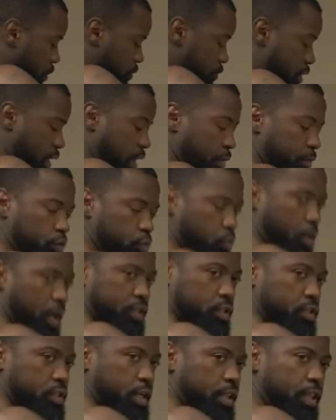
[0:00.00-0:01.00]
Sometimes
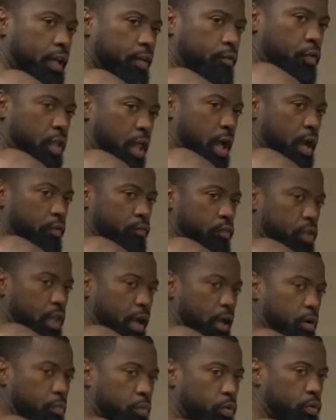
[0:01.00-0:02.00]
watch that, that's a lot
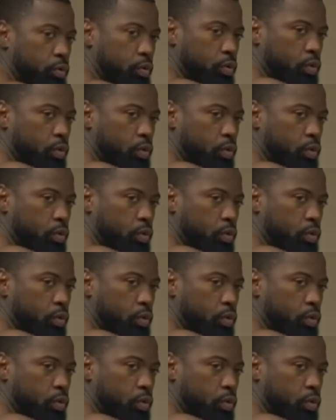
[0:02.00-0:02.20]
reliable.